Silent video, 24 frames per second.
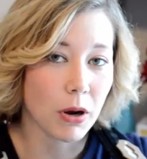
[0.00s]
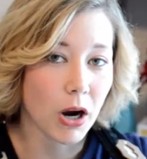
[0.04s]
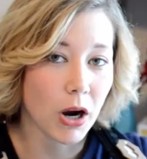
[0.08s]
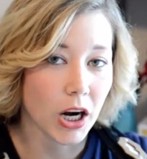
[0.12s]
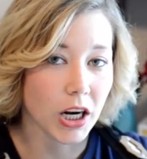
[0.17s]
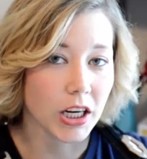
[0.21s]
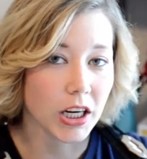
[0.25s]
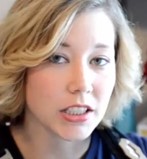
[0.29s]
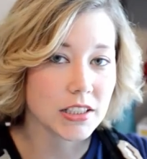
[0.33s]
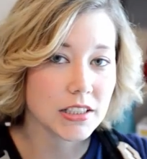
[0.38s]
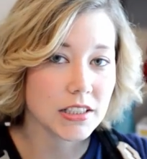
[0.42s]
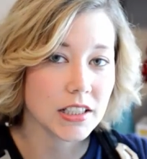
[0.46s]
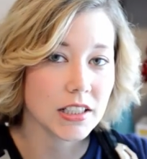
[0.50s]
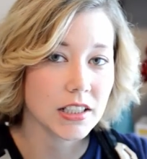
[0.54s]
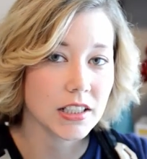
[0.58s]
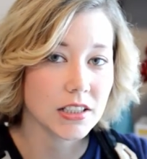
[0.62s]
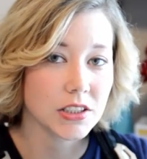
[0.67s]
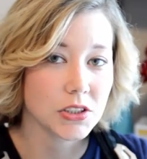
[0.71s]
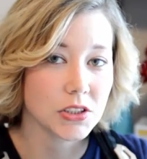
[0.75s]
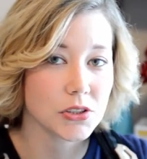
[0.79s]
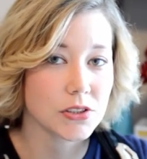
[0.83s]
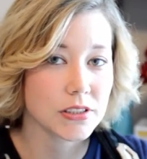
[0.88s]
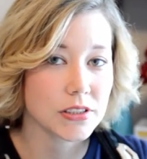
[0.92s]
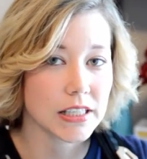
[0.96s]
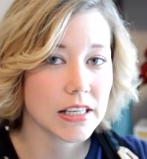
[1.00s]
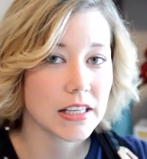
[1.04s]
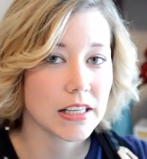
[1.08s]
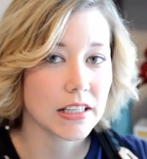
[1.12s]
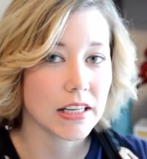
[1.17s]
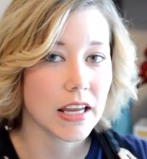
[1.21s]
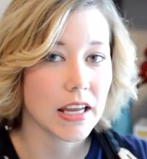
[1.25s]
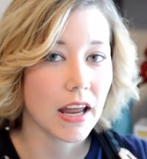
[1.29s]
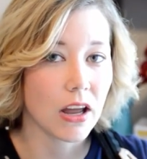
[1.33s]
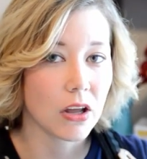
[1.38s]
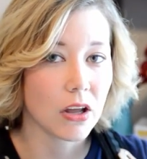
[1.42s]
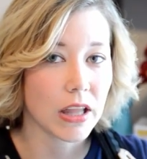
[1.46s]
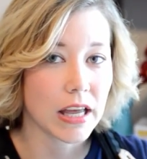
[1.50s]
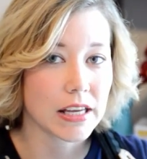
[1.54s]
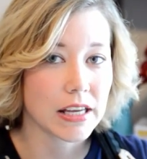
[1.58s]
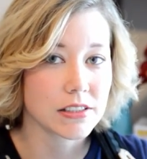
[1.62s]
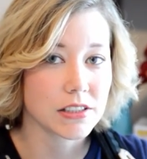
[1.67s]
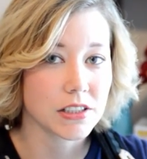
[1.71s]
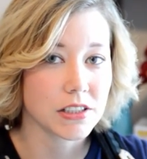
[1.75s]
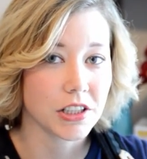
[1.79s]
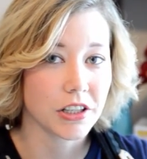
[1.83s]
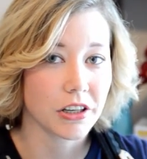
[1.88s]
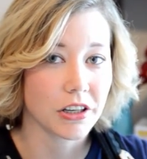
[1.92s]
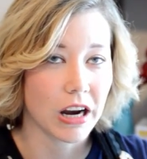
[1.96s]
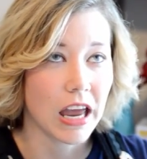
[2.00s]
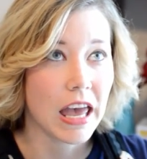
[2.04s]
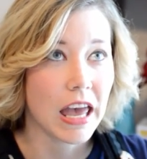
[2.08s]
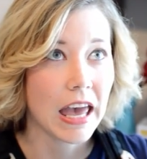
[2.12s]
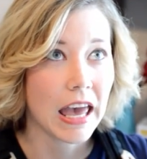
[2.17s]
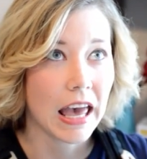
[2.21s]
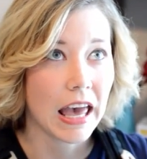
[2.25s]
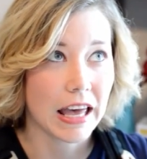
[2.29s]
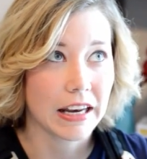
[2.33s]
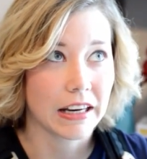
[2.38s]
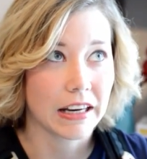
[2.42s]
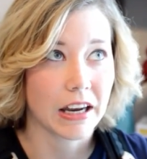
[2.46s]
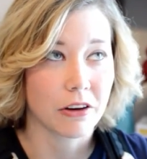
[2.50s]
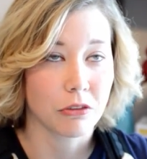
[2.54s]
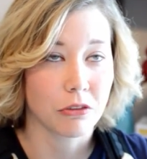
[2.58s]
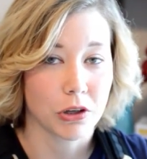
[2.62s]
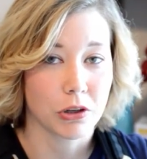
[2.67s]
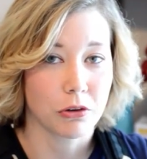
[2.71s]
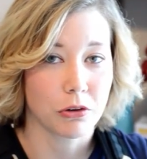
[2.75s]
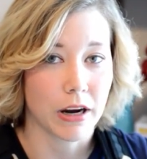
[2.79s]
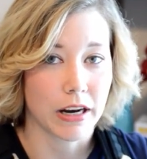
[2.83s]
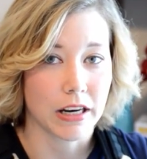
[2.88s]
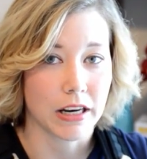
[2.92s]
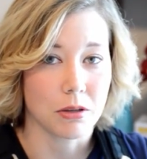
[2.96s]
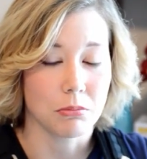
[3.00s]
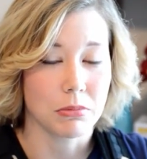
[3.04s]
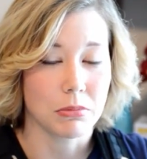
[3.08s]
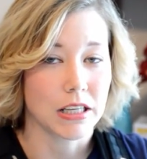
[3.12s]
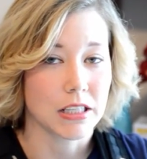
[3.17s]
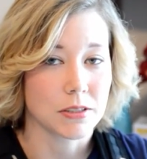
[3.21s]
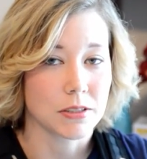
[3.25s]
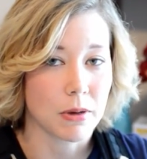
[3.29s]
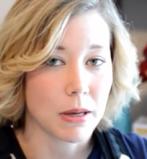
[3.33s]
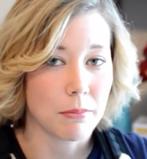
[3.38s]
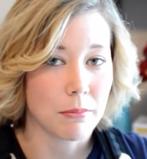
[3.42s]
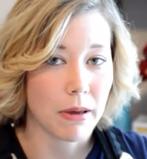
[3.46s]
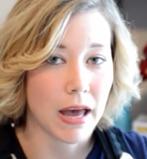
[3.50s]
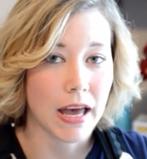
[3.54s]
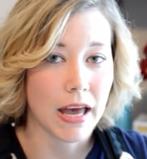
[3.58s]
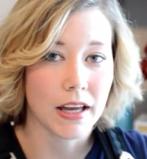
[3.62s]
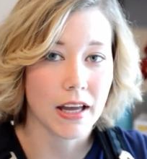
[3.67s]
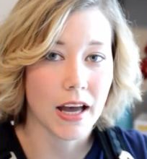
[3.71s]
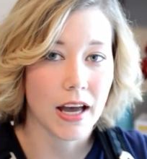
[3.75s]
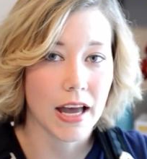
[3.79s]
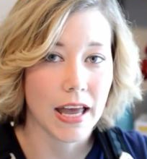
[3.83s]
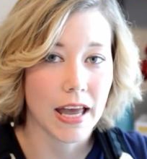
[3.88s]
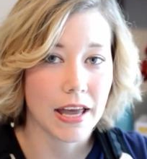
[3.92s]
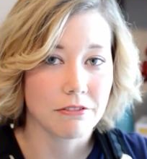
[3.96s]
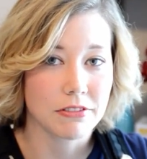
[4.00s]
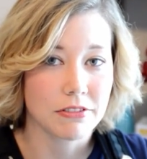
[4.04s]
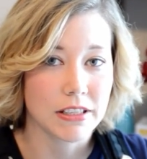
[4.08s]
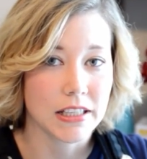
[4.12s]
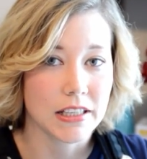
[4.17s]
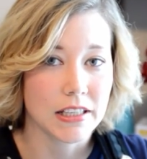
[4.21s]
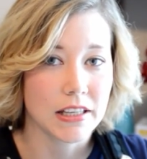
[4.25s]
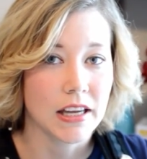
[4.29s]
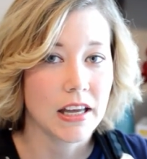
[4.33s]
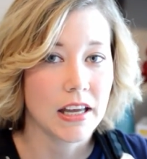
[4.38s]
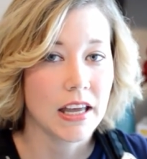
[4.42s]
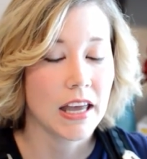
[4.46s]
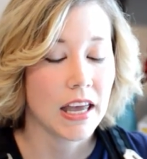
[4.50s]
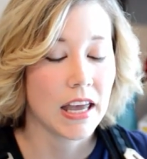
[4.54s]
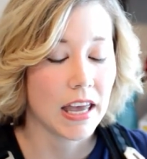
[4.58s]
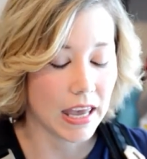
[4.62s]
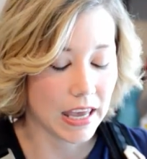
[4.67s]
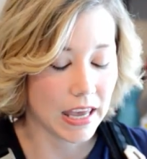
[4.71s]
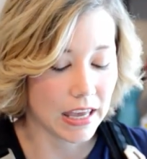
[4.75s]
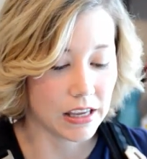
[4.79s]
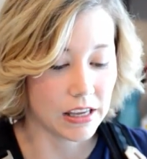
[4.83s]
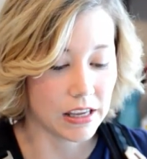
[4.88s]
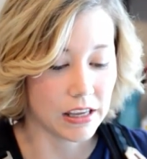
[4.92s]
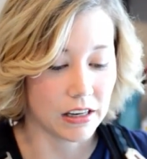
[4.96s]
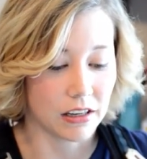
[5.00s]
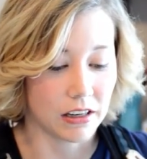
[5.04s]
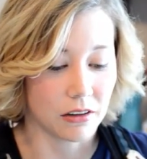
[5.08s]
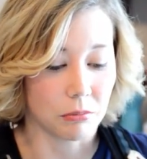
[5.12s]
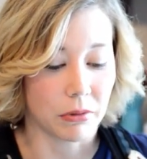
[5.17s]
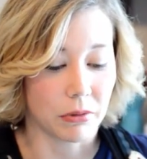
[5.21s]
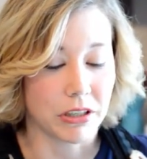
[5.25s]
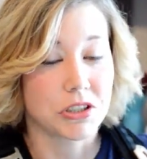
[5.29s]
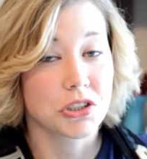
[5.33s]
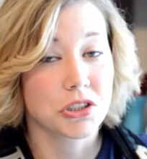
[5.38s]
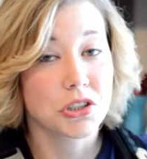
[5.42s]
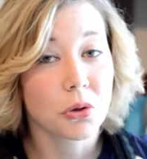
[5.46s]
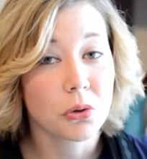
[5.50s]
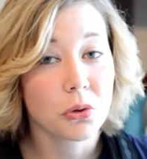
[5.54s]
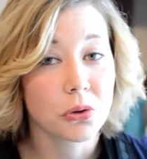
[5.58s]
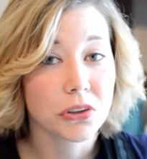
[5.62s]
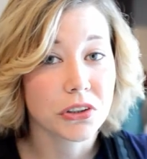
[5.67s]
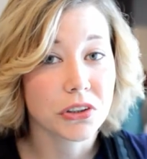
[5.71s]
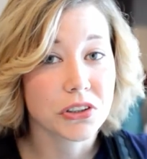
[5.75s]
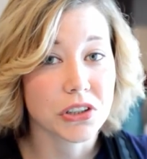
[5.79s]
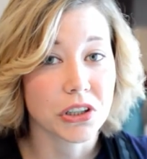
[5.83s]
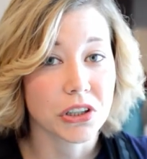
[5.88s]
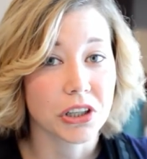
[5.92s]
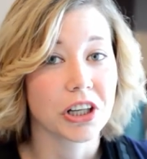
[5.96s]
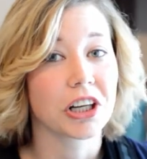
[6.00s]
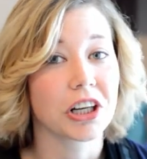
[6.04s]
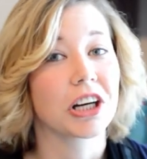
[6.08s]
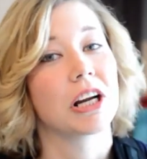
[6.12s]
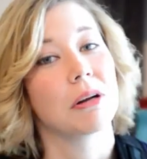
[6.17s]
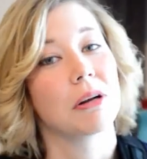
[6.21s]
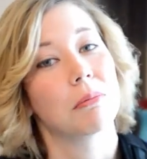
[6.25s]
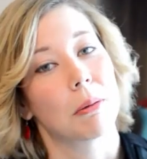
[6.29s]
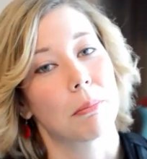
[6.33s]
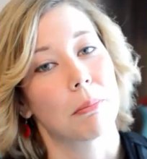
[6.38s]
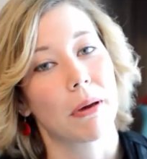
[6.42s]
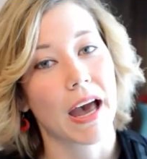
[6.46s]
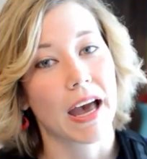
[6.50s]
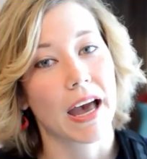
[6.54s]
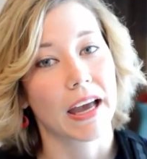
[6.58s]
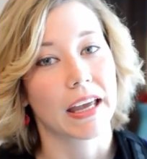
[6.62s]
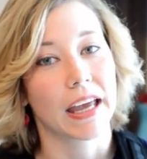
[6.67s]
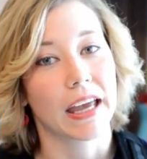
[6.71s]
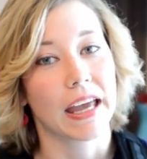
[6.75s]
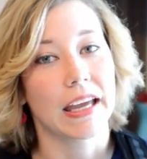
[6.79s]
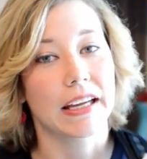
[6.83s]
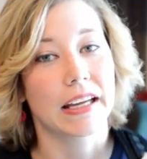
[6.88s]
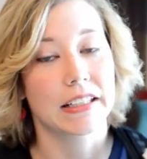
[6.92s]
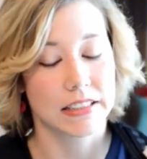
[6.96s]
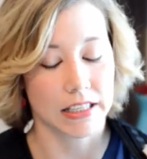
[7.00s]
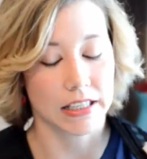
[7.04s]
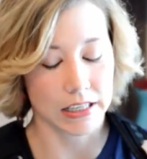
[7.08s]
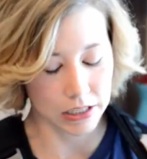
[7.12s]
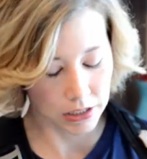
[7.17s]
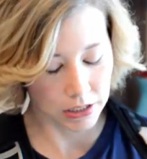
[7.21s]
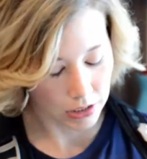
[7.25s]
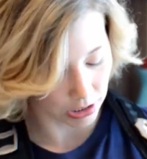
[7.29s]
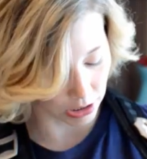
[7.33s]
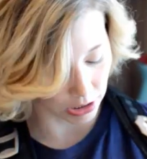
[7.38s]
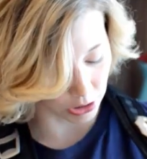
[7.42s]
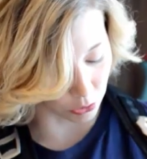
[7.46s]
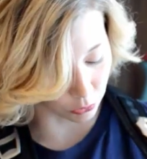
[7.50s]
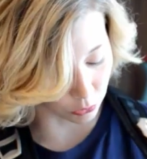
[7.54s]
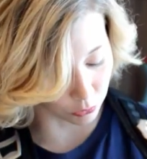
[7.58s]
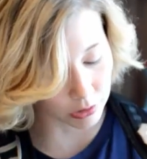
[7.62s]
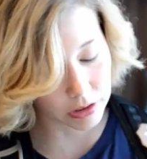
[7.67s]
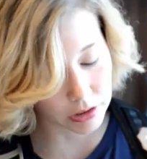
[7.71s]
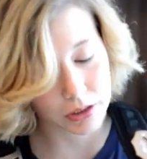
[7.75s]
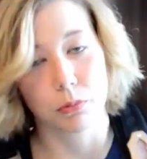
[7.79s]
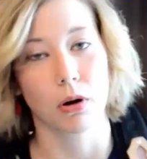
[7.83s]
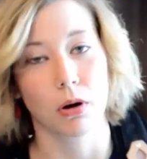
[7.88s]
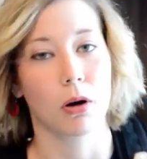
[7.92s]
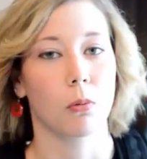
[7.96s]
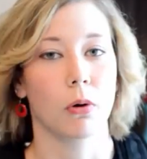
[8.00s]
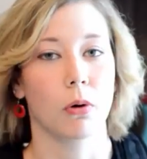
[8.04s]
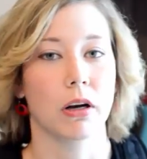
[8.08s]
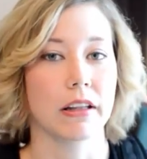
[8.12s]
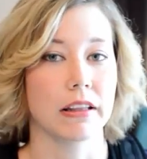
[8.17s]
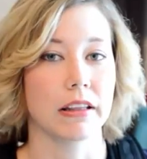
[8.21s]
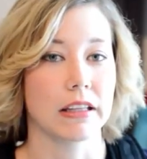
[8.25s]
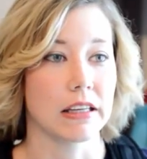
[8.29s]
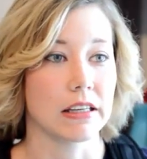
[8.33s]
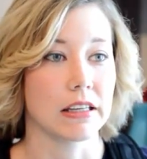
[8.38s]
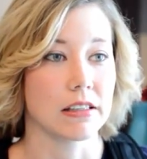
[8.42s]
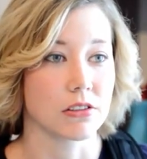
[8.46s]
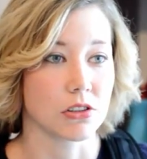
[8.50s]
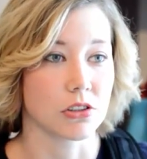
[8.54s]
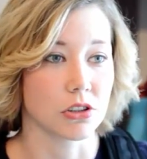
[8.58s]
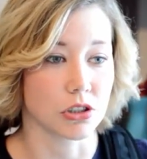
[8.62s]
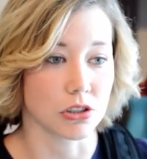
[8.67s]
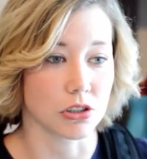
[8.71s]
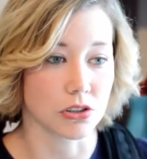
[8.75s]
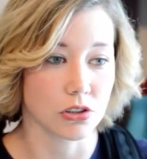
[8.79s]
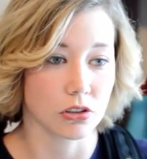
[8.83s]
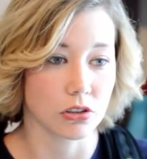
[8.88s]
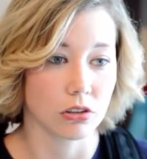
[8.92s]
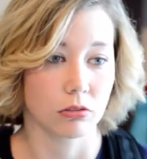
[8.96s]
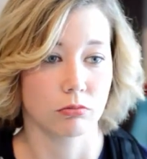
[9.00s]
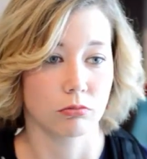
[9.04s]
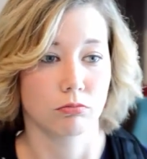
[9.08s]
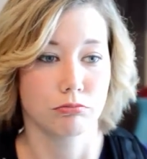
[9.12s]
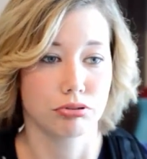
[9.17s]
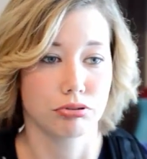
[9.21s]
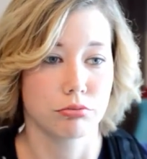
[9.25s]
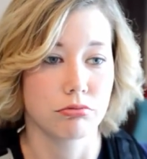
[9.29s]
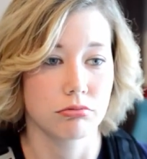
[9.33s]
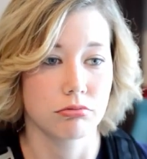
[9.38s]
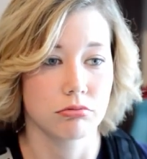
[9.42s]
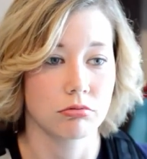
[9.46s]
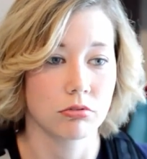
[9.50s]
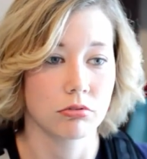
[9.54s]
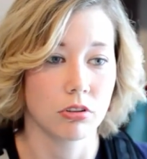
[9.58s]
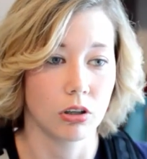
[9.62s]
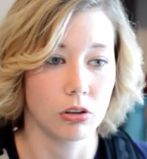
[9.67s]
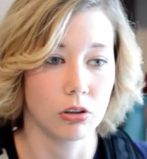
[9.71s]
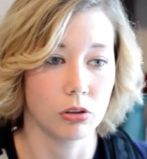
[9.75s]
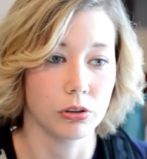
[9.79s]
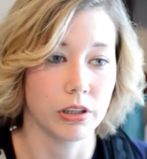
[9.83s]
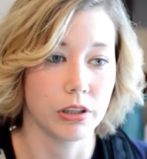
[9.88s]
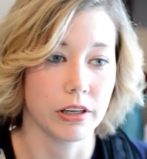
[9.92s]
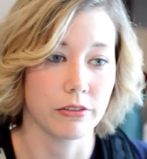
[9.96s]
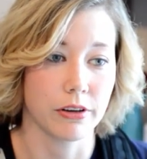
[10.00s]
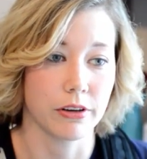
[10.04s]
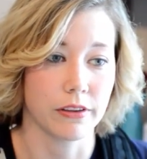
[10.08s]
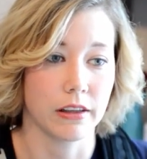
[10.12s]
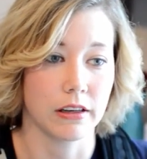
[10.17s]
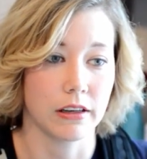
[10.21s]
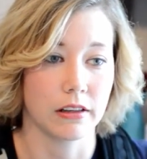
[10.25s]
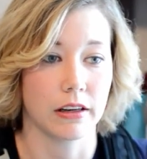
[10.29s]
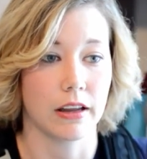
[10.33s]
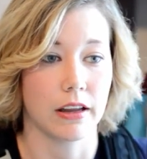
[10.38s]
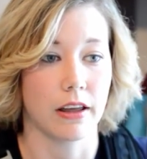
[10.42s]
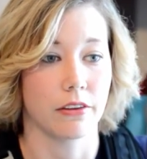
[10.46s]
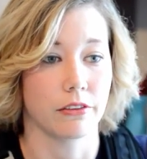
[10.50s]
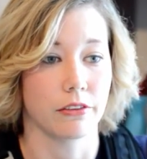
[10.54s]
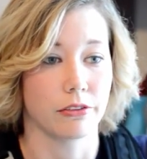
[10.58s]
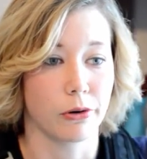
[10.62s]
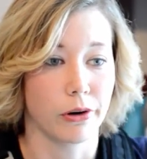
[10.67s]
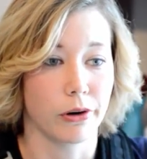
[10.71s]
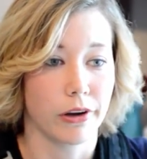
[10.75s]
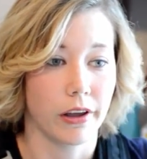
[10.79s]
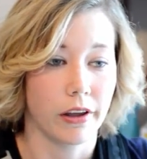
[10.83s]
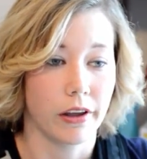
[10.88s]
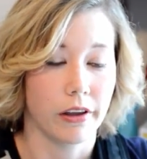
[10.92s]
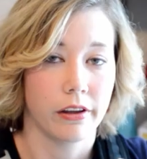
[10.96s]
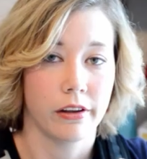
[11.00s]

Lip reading: part to San Diego last year and I regret it because my bag got heavy and my shoulders hurt and my back ached, and you really want one of these to just hold everything together for you.